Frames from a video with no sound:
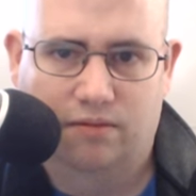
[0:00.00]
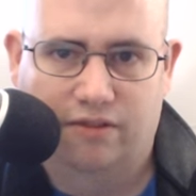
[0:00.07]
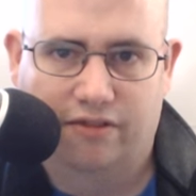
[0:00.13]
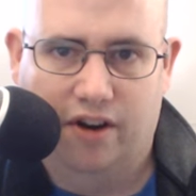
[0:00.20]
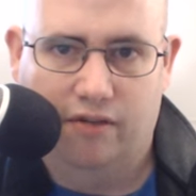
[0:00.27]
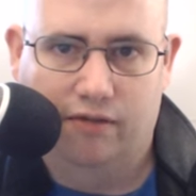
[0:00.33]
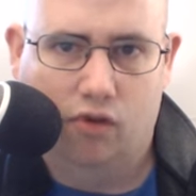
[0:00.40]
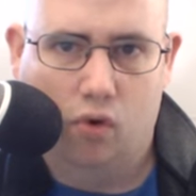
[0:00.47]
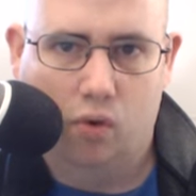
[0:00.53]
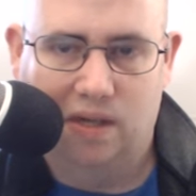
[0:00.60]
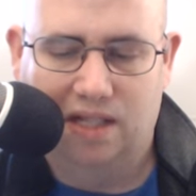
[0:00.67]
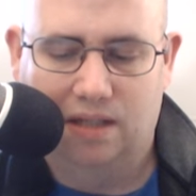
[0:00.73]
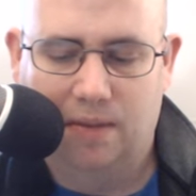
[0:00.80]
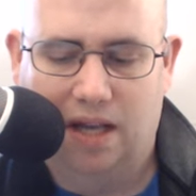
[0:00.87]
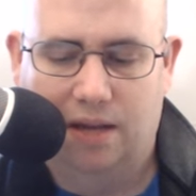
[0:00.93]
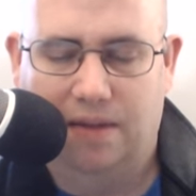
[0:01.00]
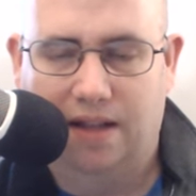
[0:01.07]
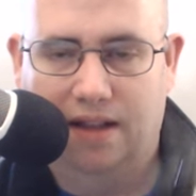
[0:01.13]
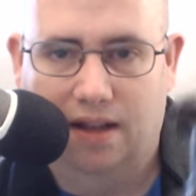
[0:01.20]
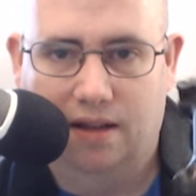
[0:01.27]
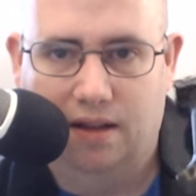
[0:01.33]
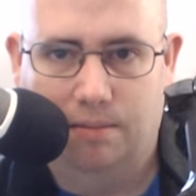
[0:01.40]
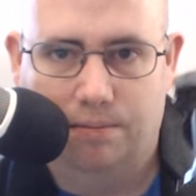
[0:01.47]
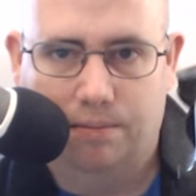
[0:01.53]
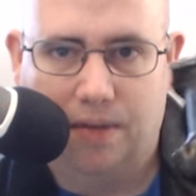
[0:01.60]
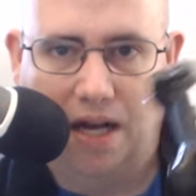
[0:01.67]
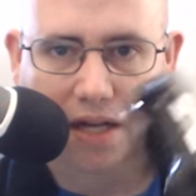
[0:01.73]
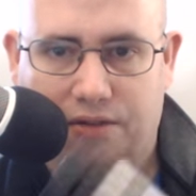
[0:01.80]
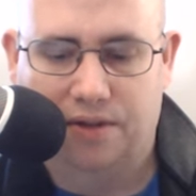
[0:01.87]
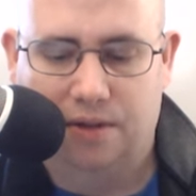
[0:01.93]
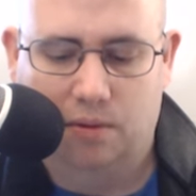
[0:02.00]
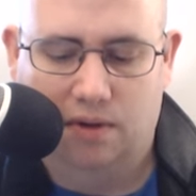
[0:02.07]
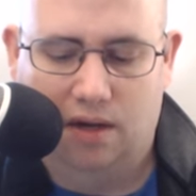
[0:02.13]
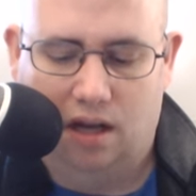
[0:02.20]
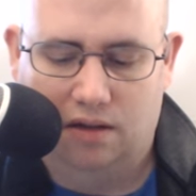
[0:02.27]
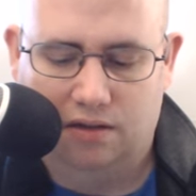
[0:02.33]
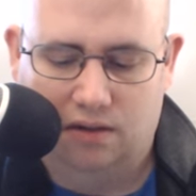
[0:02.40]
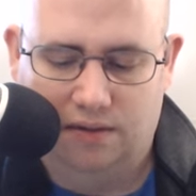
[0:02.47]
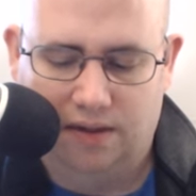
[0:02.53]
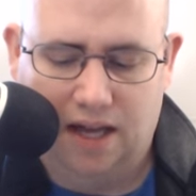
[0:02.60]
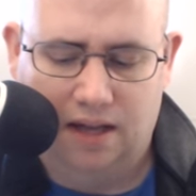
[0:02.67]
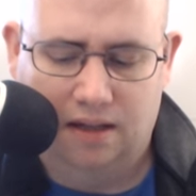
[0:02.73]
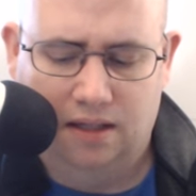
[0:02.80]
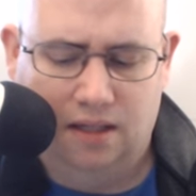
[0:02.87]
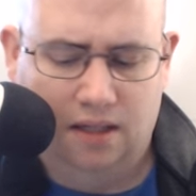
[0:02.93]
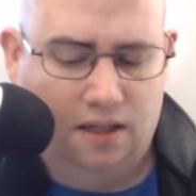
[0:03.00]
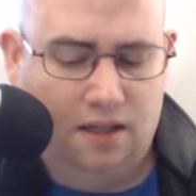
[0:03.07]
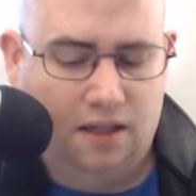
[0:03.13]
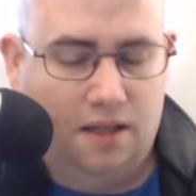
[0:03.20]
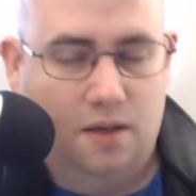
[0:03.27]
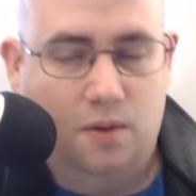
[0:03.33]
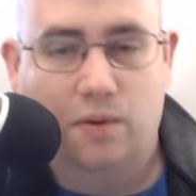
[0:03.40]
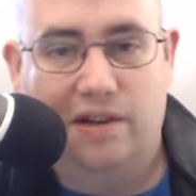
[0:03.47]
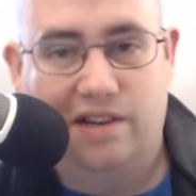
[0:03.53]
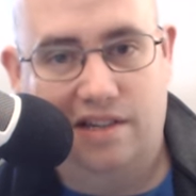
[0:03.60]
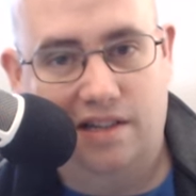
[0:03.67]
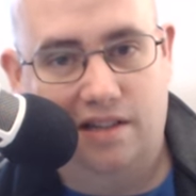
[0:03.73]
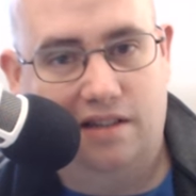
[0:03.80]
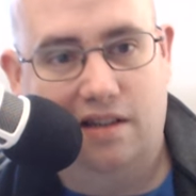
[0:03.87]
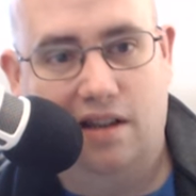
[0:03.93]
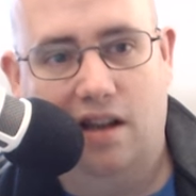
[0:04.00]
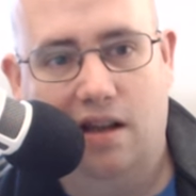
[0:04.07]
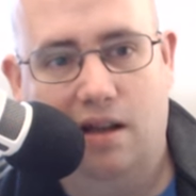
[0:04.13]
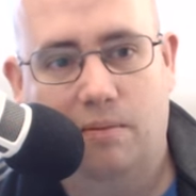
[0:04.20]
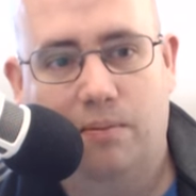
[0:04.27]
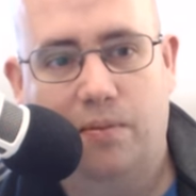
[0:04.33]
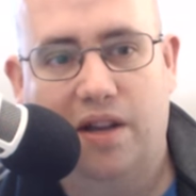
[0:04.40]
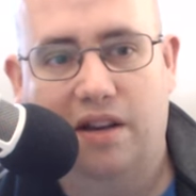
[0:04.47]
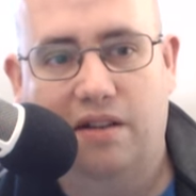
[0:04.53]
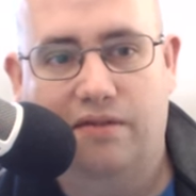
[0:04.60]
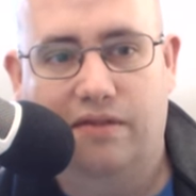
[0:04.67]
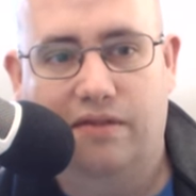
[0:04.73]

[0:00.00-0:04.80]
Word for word: three or four weeks maybe, that the battery will last on that which is a bit